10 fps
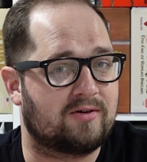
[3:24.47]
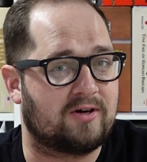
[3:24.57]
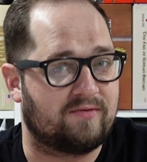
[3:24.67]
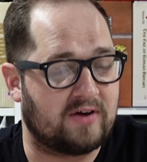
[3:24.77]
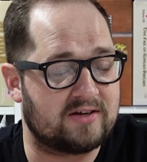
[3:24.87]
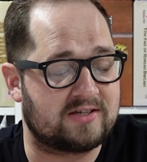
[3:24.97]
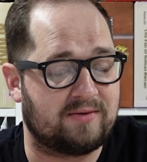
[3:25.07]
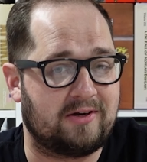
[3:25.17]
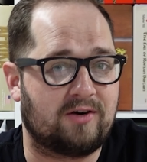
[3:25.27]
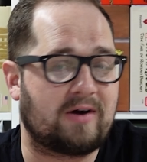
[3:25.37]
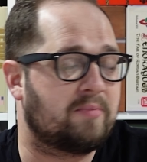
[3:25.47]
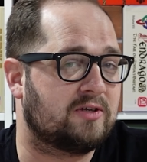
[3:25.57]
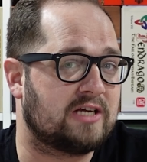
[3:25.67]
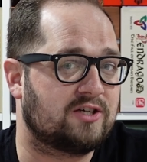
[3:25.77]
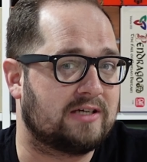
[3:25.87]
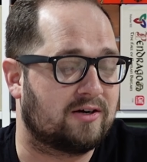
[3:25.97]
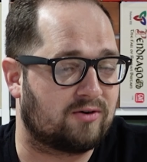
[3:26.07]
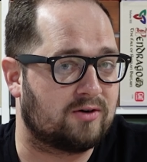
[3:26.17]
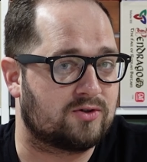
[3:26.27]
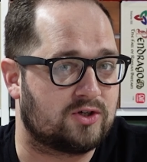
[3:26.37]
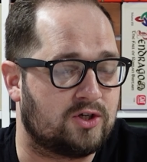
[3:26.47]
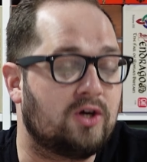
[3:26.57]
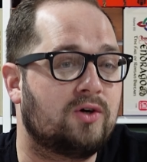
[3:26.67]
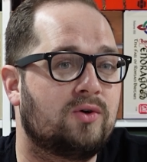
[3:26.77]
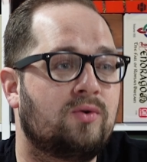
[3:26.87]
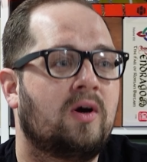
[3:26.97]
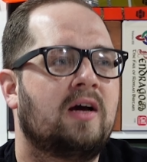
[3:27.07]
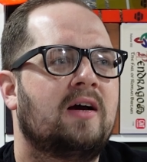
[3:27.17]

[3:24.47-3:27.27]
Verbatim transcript: conversely, when your reputation outgrows you,